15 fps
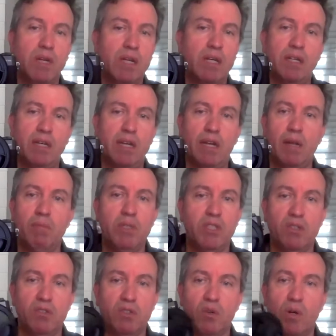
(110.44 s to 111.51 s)
and let me
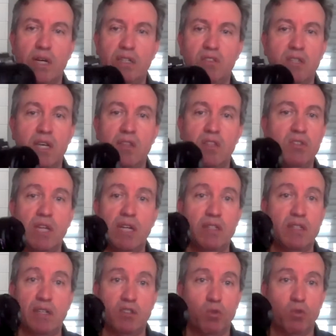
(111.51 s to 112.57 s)
just go ahead and say this thing
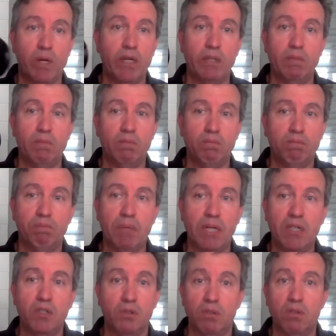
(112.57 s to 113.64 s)
takes great
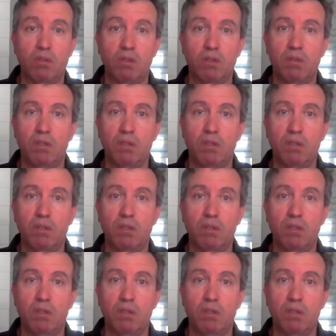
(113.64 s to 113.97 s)
pictures.